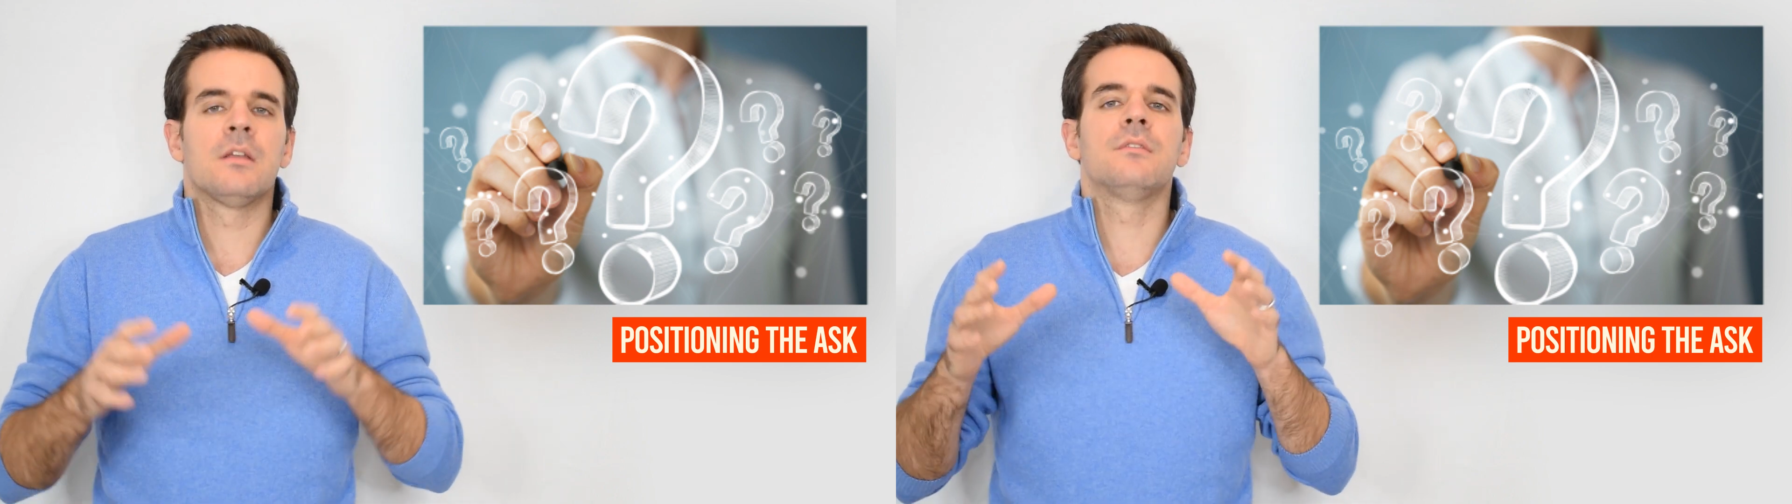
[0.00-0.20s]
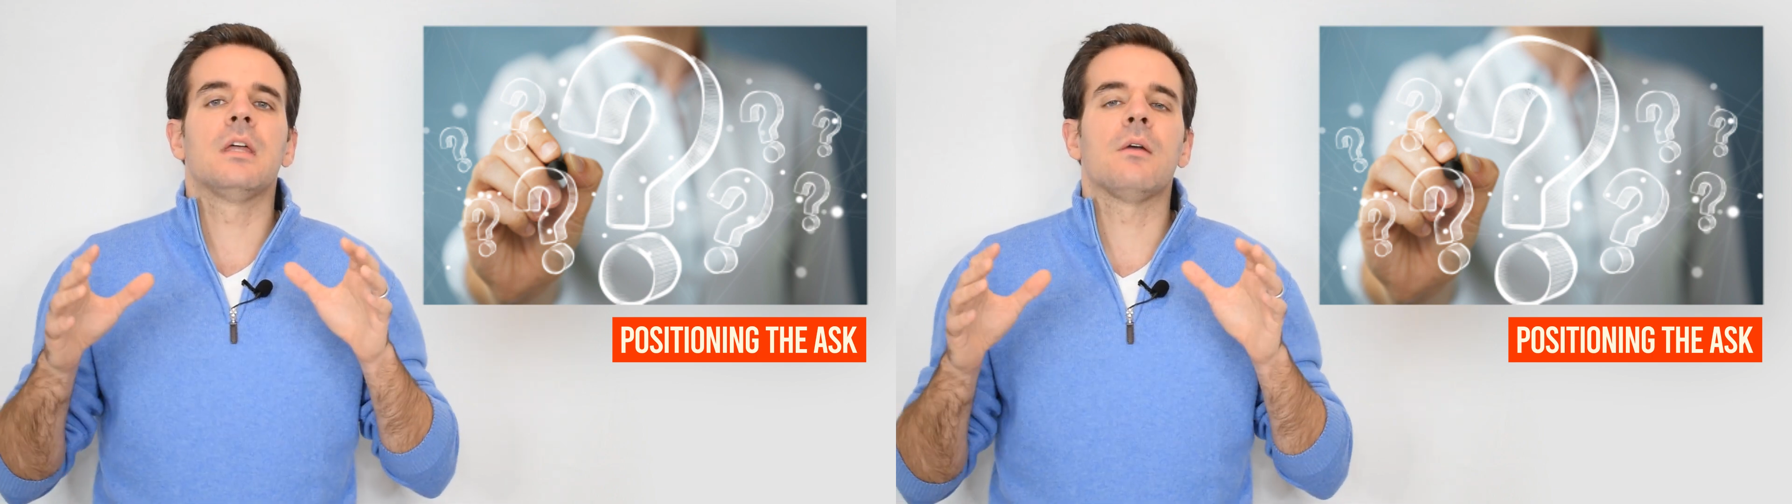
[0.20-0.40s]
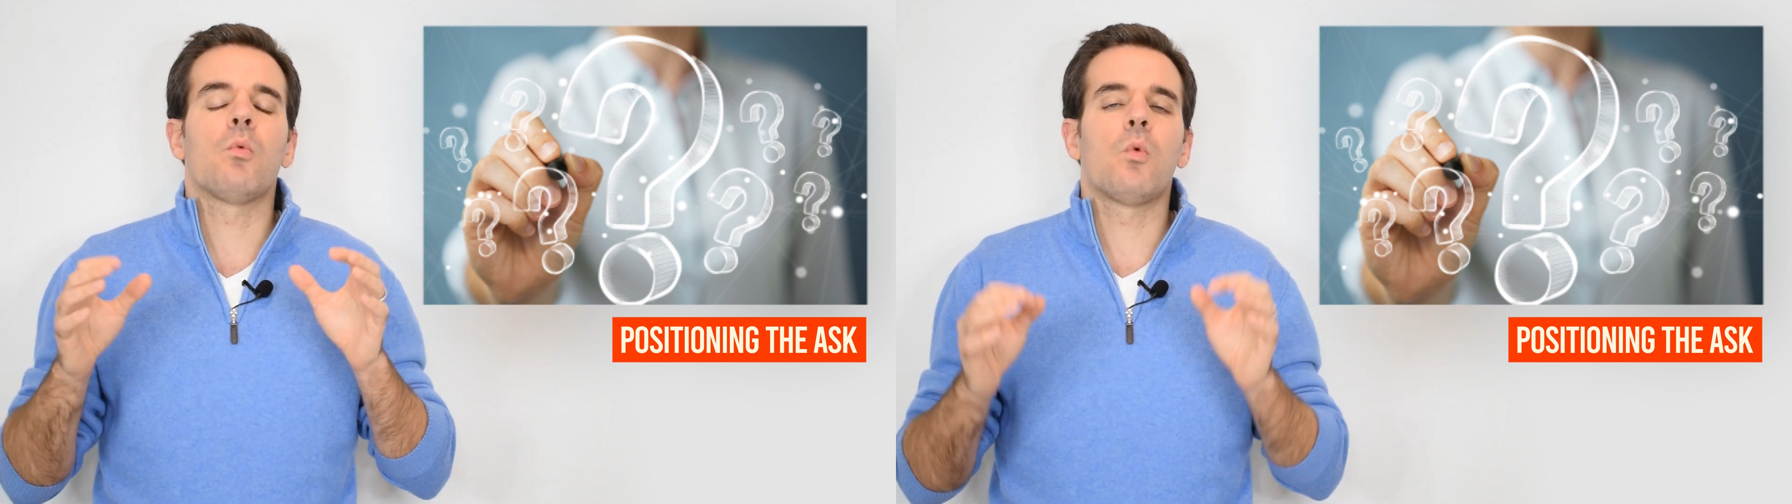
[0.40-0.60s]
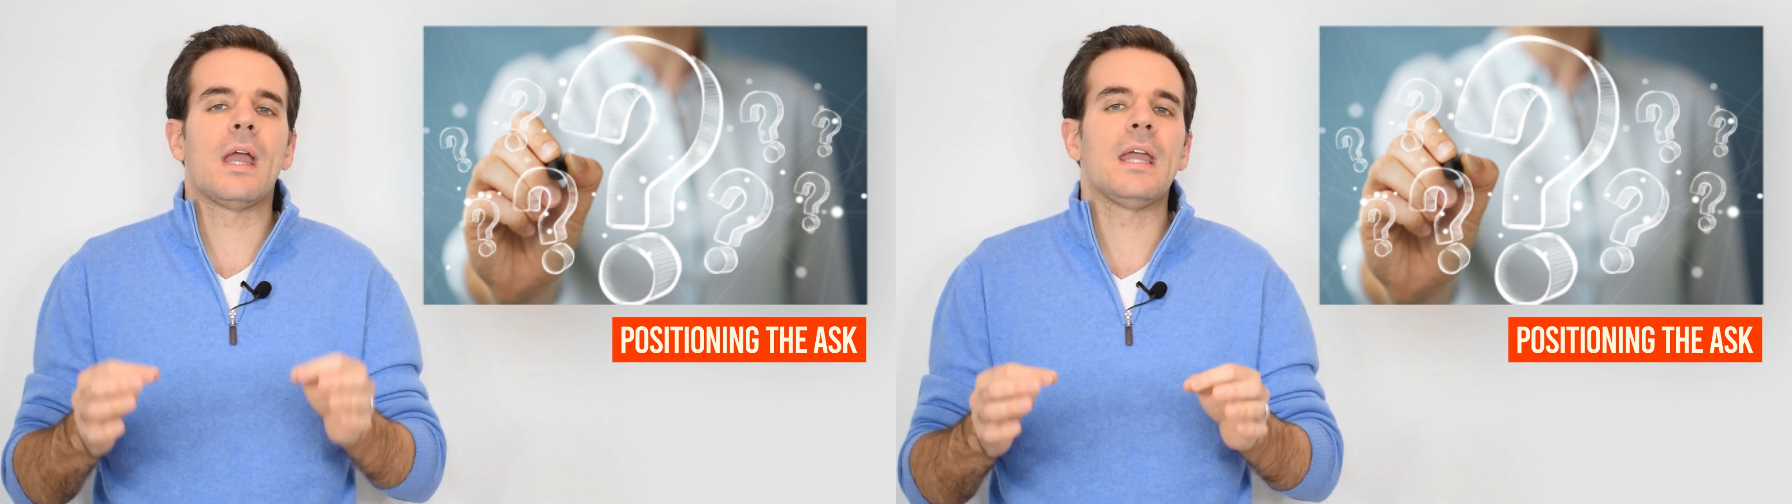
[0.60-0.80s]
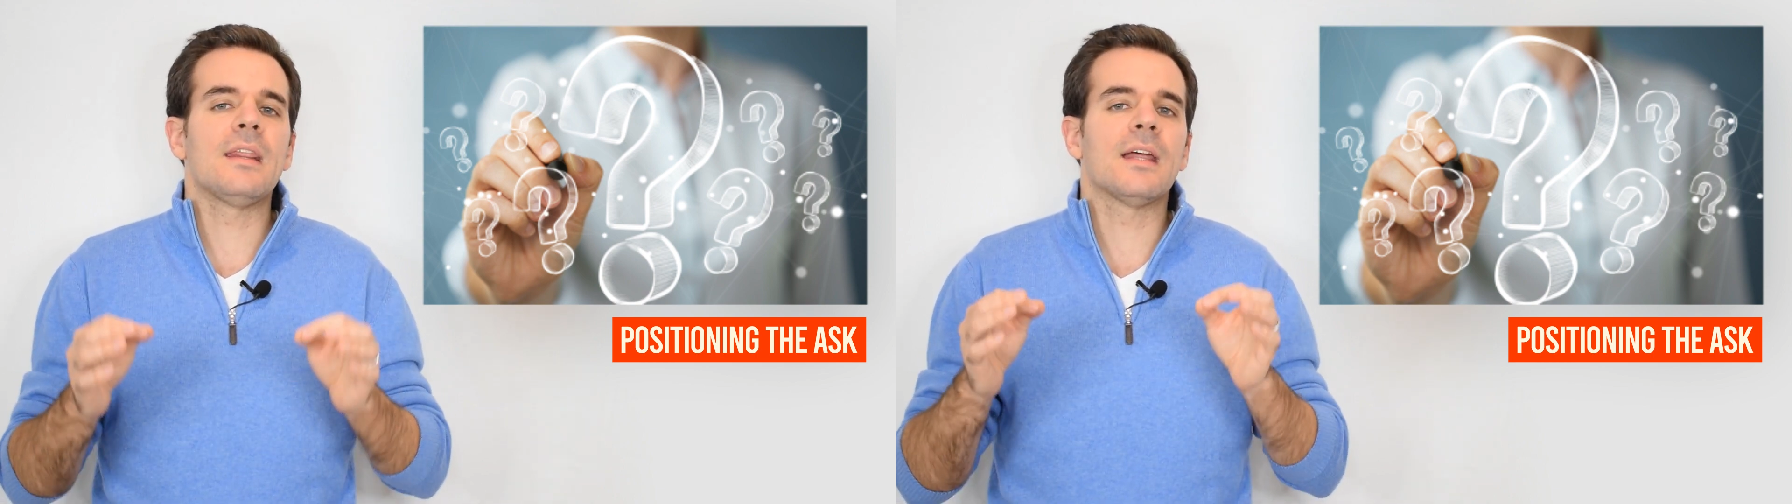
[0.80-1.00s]
the
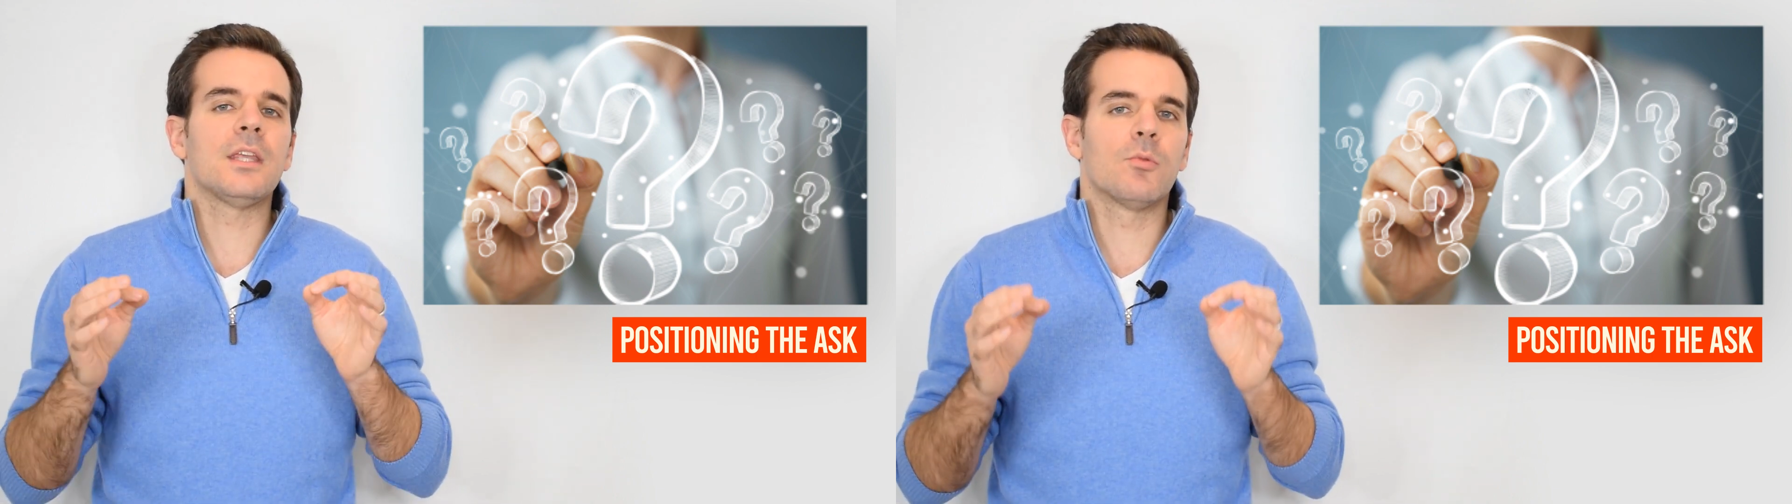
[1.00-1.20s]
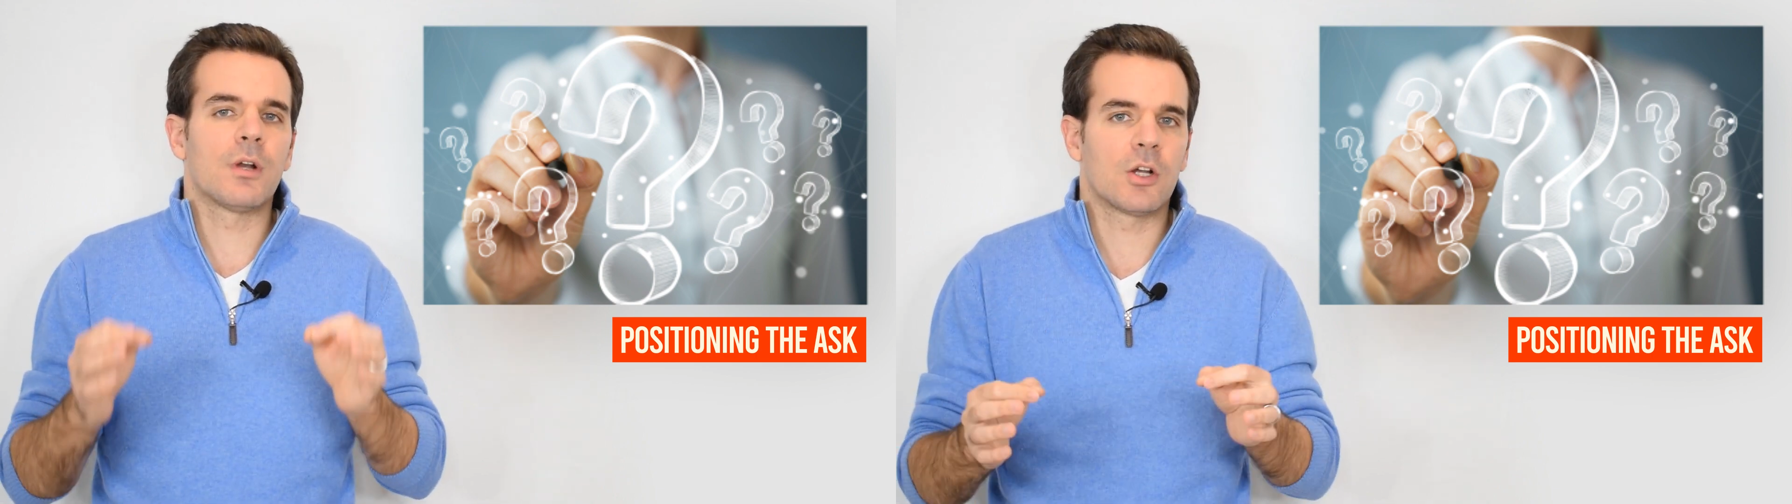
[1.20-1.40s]
way that you want